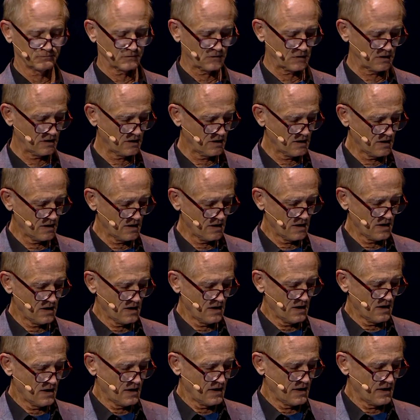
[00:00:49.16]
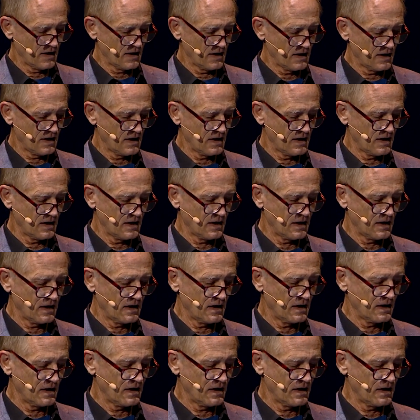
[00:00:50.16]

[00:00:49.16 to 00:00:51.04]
No one is speaking in this clip.